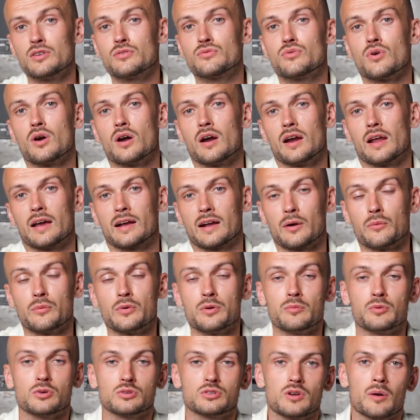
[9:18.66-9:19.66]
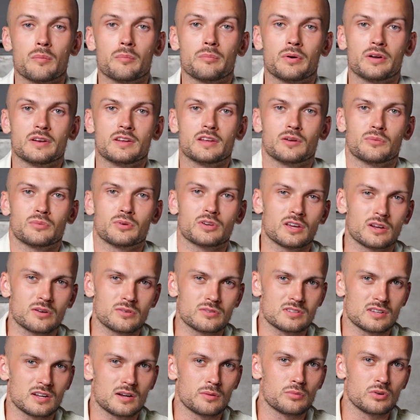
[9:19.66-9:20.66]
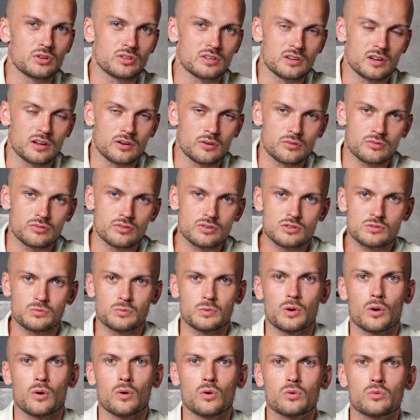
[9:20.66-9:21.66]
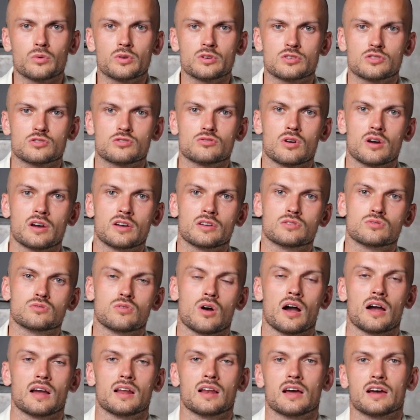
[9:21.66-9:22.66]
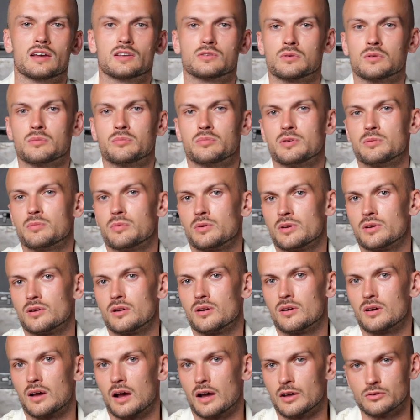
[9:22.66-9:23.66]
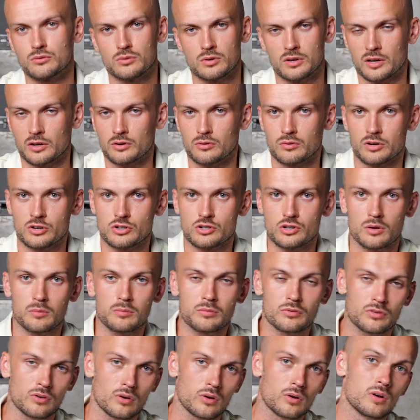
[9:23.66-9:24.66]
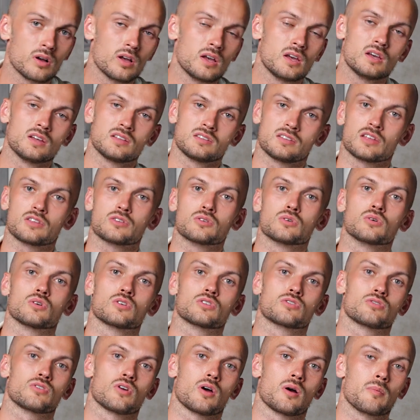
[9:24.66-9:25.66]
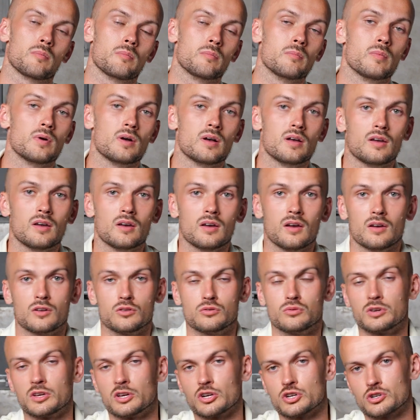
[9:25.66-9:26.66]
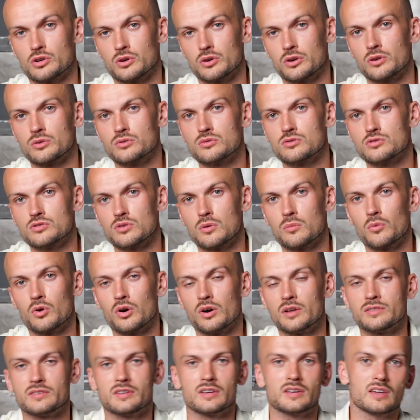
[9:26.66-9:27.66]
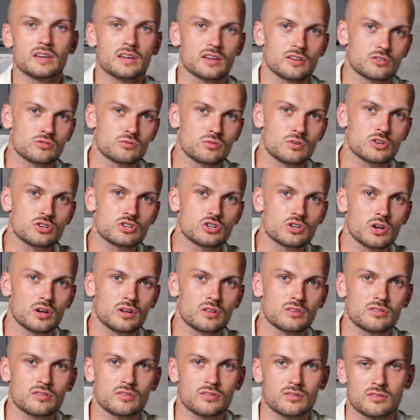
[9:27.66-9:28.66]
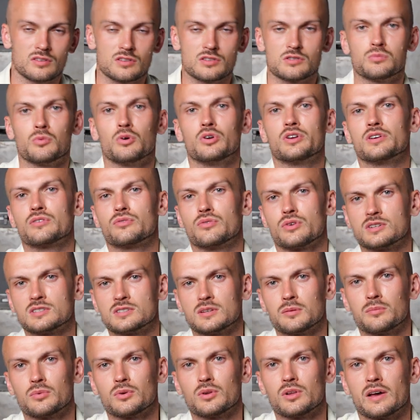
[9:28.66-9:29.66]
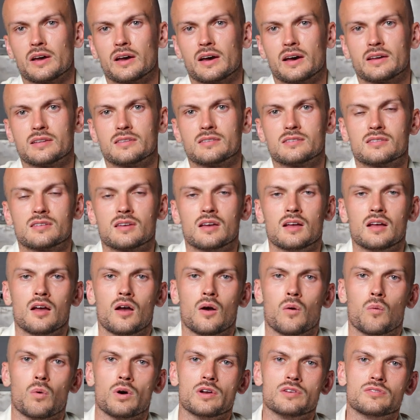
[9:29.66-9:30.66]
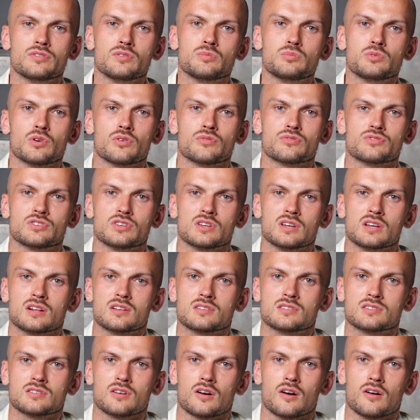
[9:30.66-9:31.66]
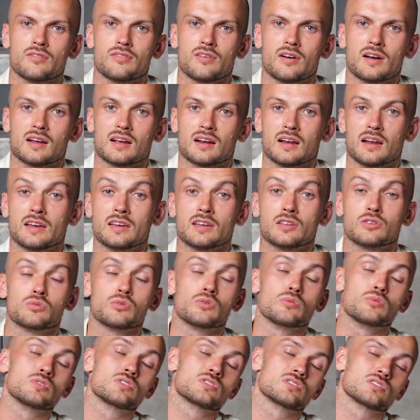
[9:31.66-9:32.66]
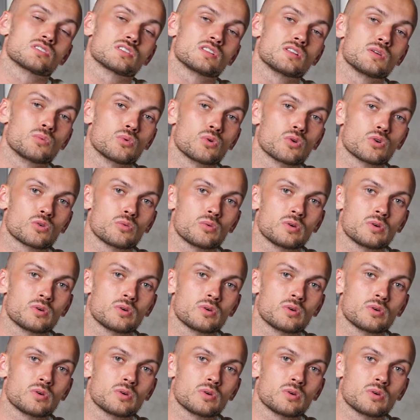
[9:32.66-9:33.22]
if we're like a remote company and we cannot celebrate in an office, we always try to highlight when people are doing a great job. So that goes from doing a shout out to someone, taking a screenshot. This morning, for example, I had one VP of sales of a client we recently worked